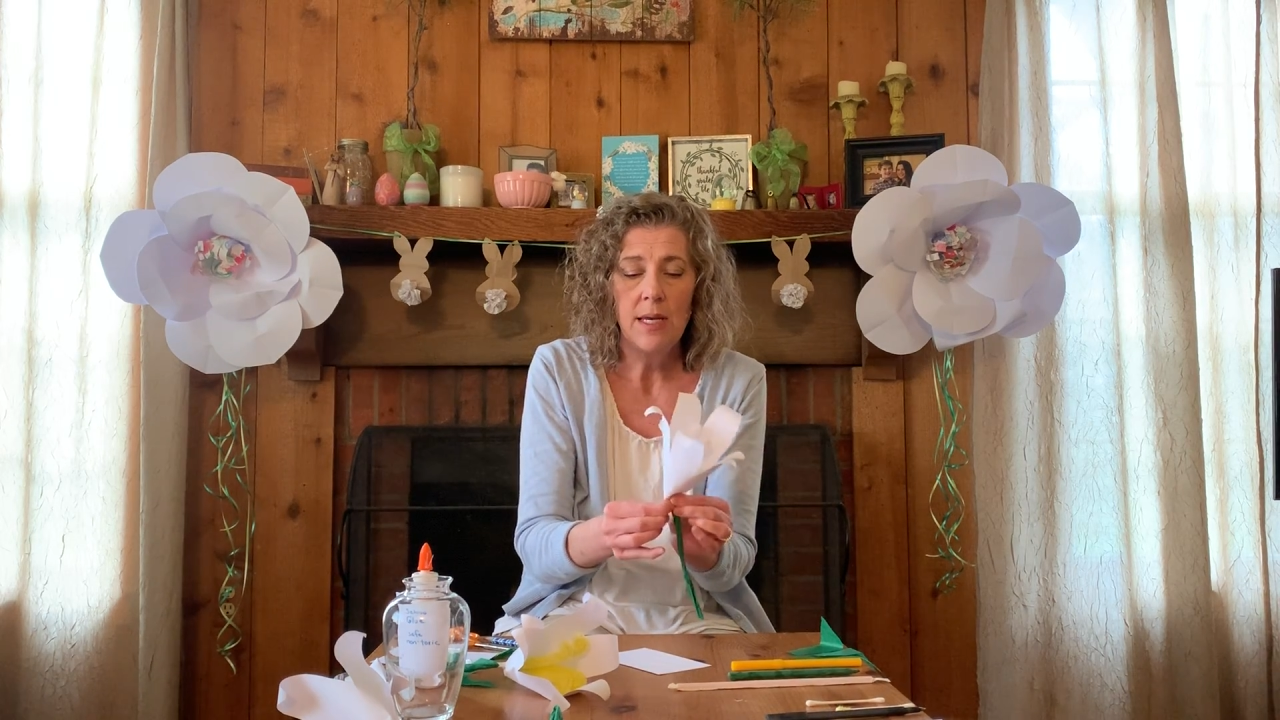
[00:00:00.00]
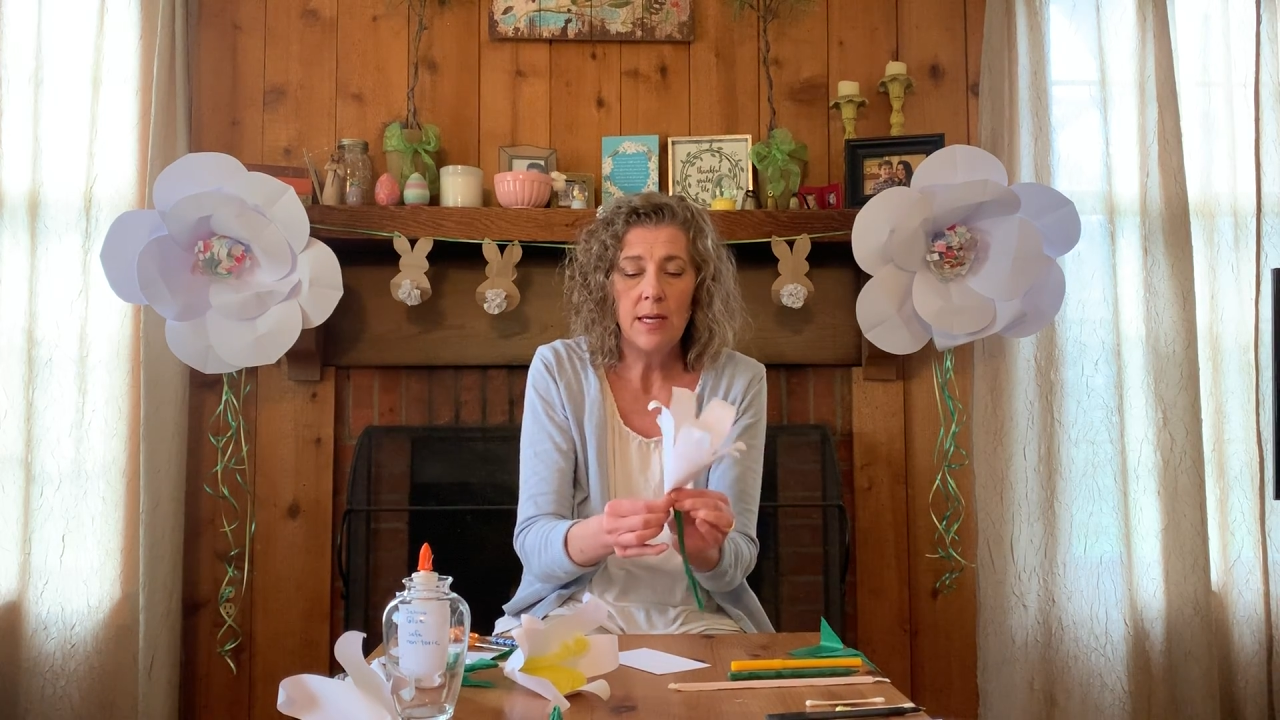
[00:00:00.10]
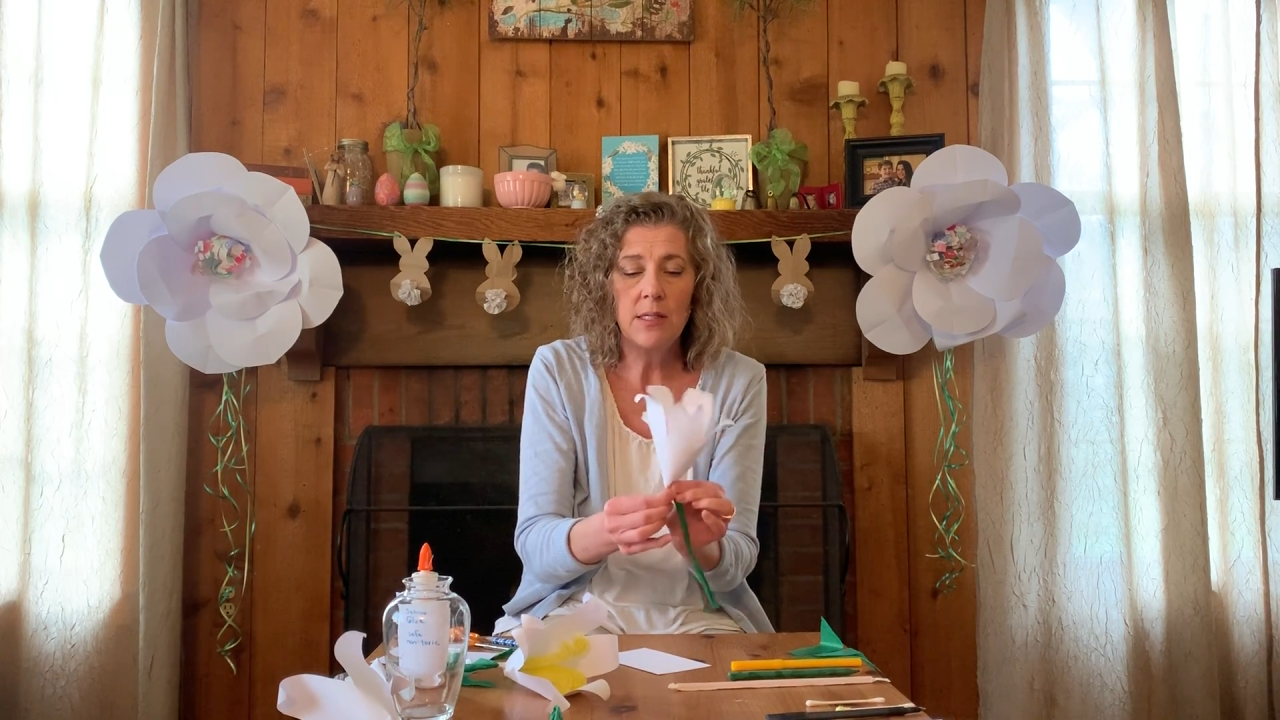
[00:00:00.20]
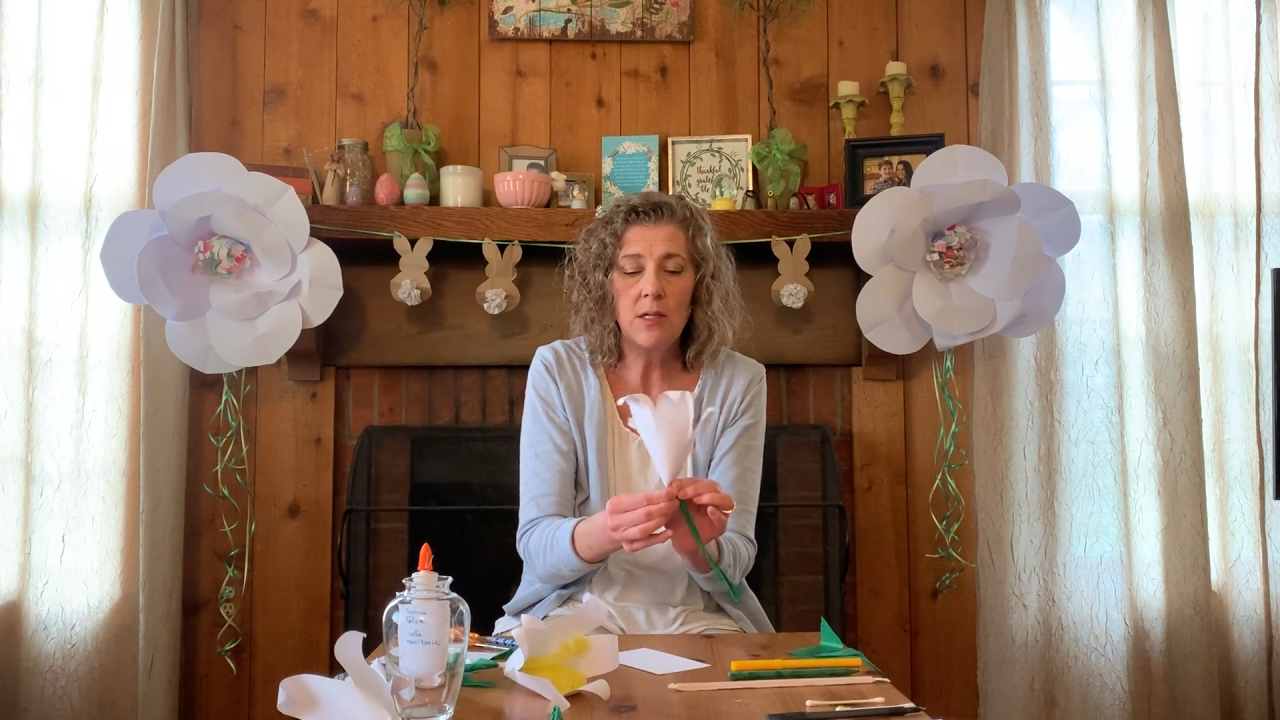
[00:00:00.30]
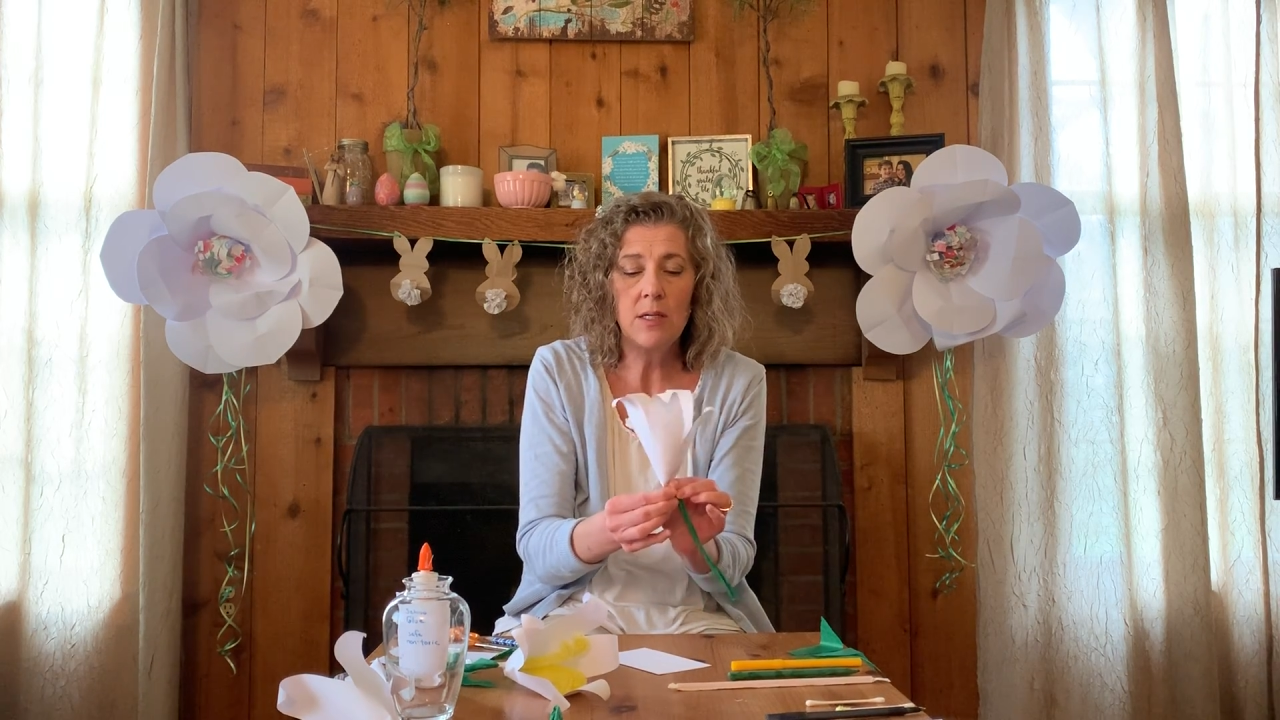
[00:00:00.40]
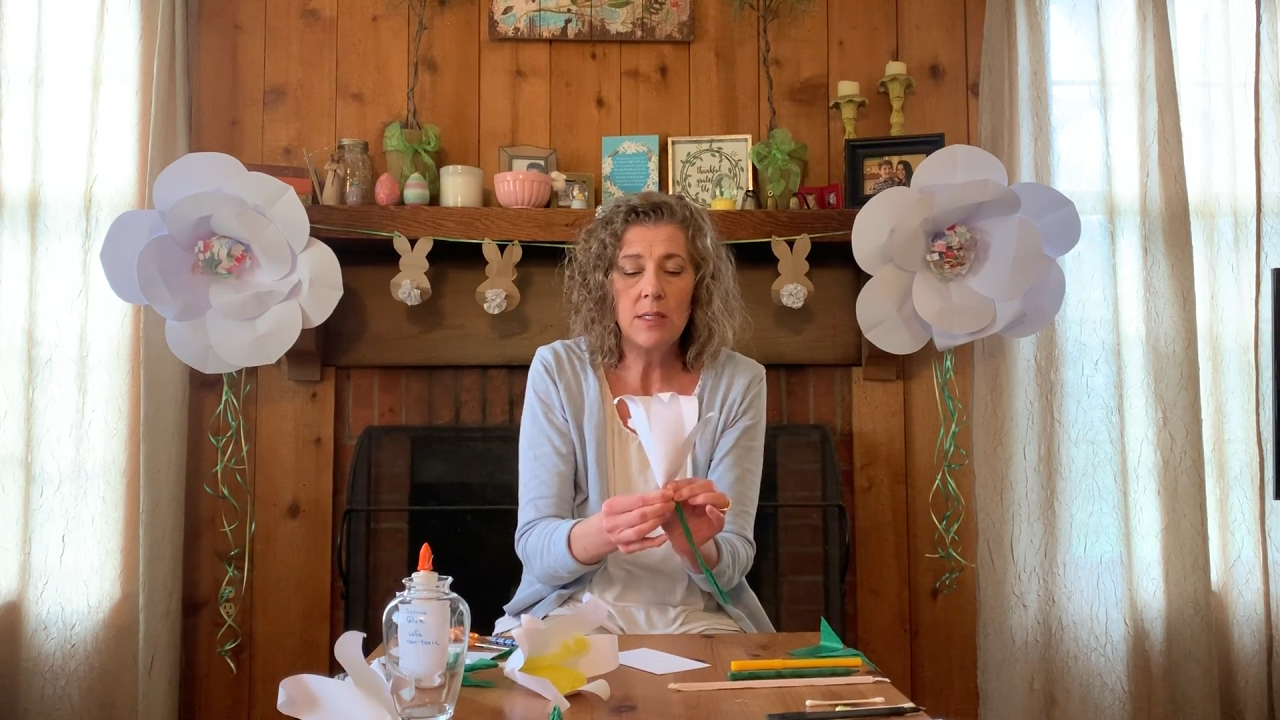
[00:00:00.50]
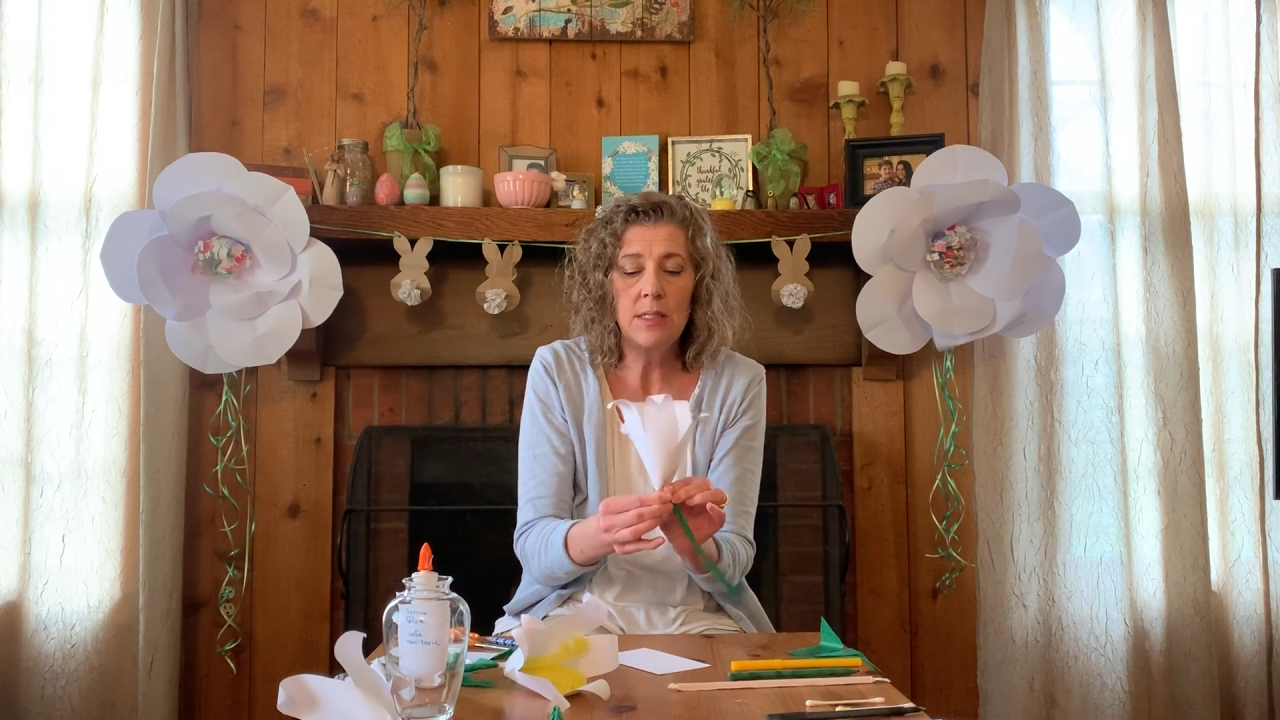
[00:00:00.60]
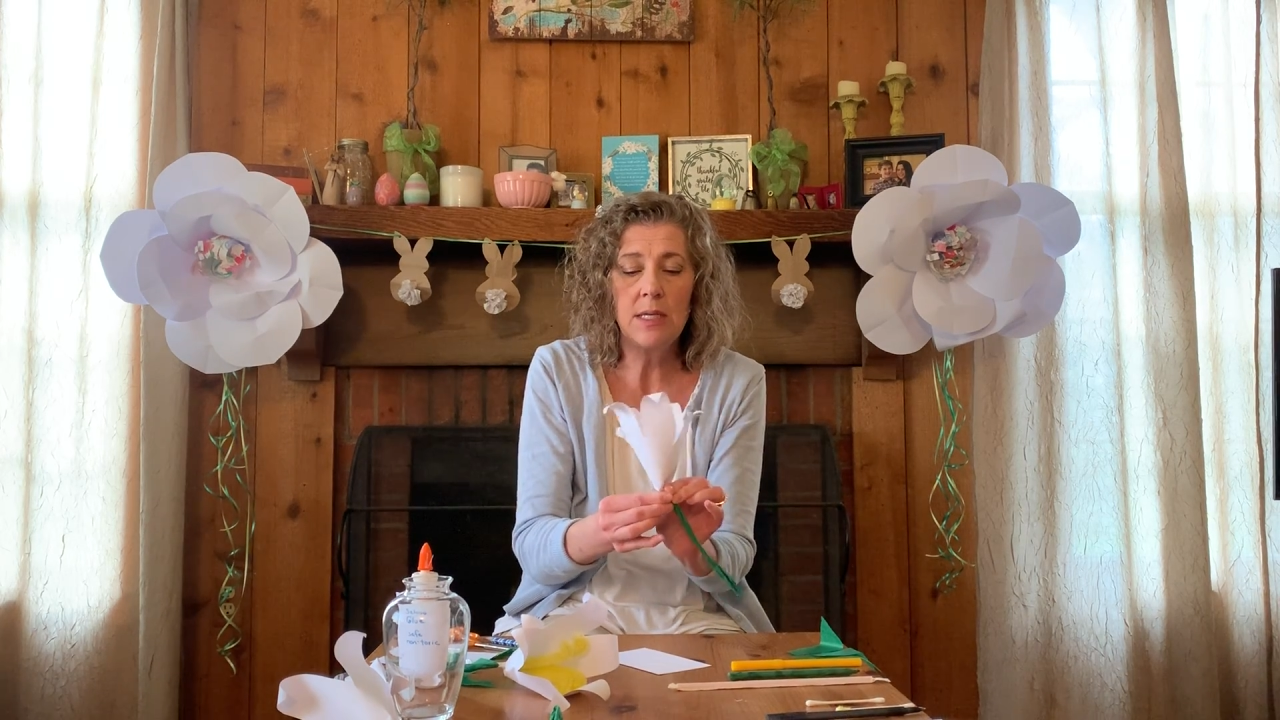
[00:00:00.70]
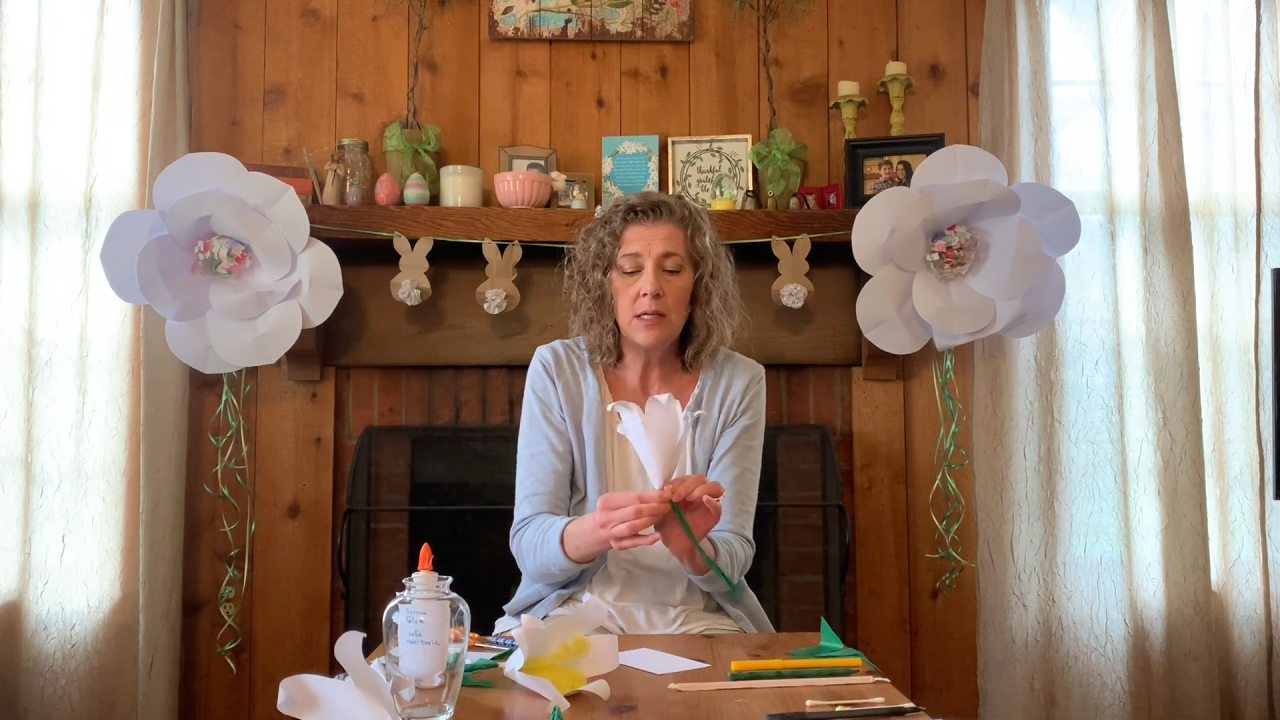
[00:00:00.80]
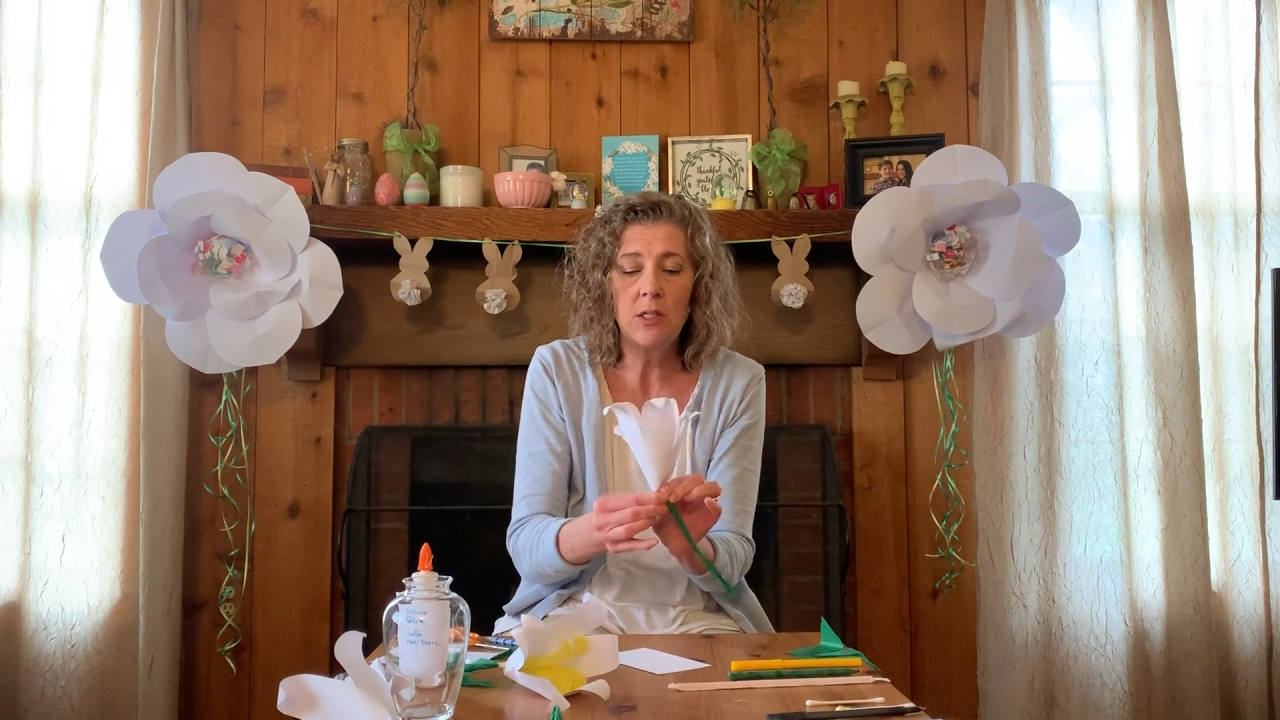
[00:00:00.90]
It's going to
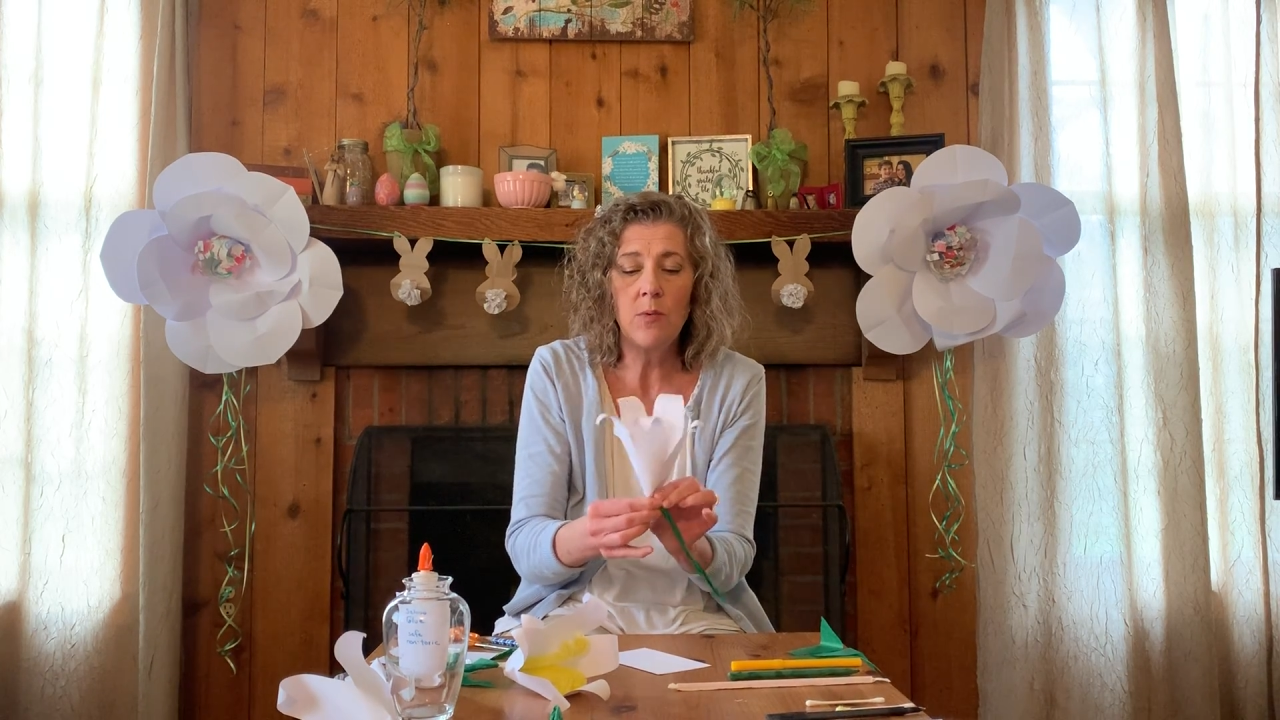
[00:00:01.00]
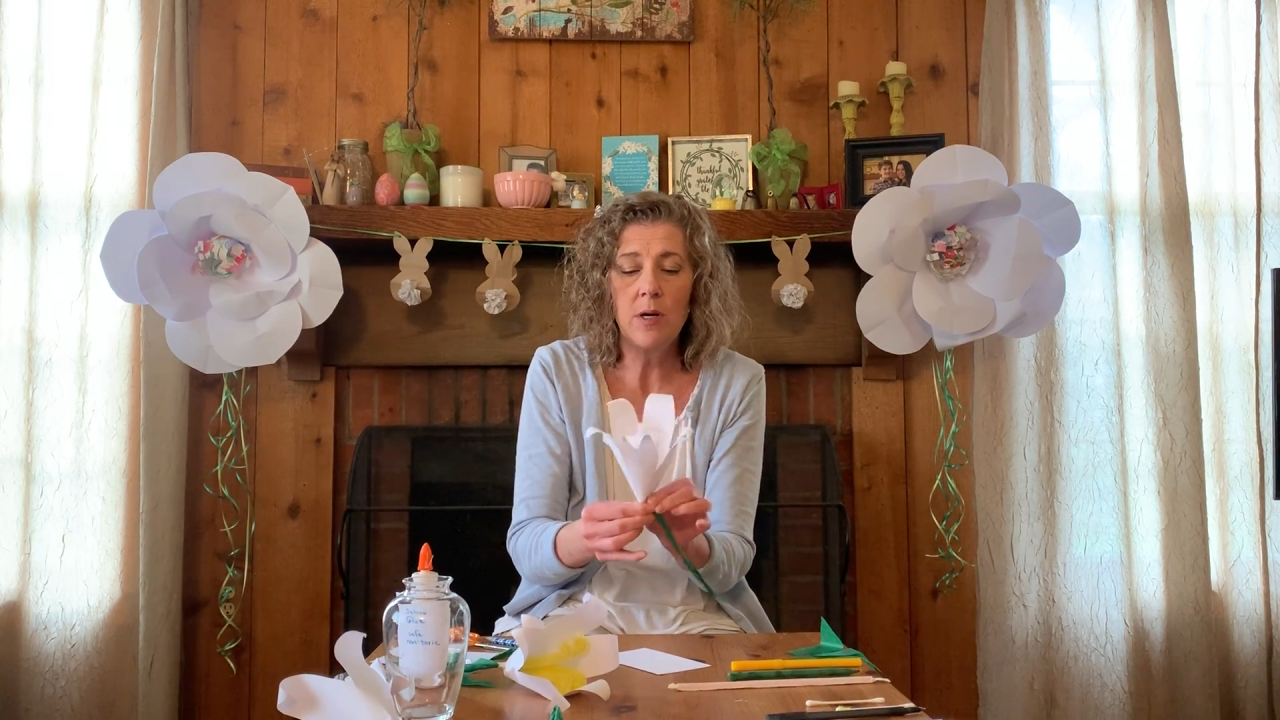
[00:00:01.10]
stick to